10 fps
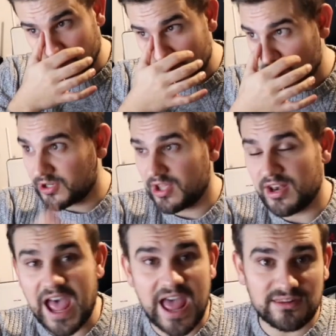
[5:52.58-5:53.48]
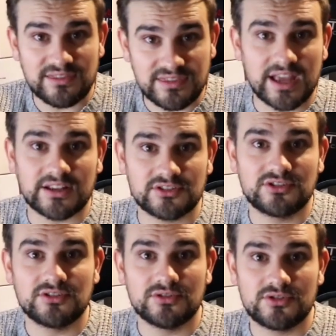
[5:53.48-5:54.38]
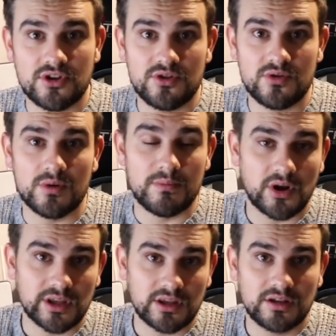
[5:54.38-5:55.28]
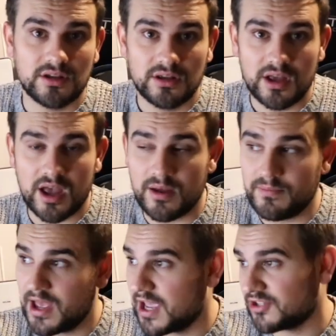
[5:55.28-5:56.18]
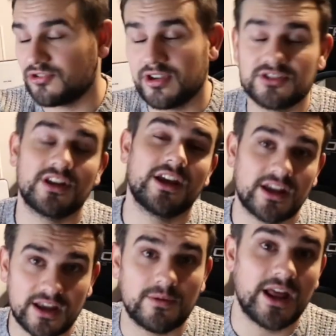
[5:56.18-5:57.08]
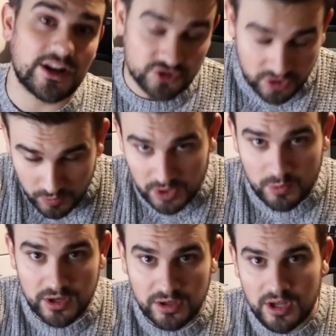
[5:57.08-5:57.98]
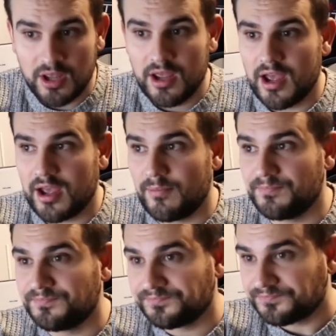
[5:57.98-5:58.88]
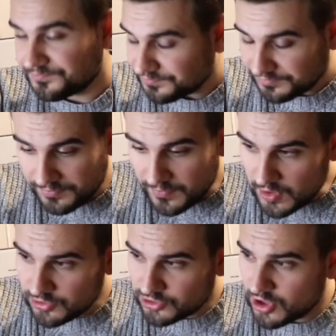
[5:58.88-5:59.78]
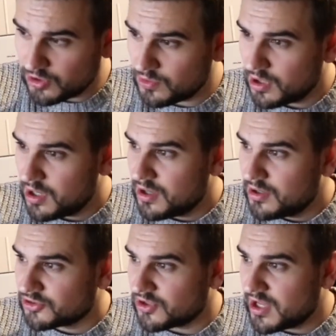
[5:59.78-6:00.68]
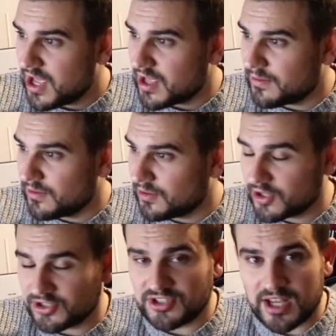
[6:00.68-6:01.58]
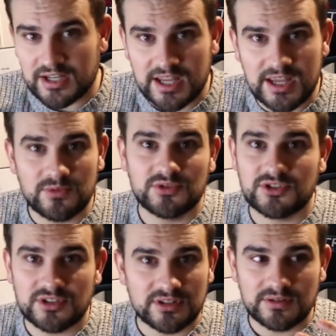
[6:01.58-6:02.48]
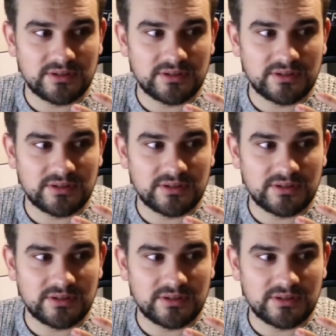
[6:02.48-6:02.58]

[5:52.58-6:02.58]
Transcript: well done, and thanks to Mike Extrest, aka Electroneum 101. So yeah, like I said, he was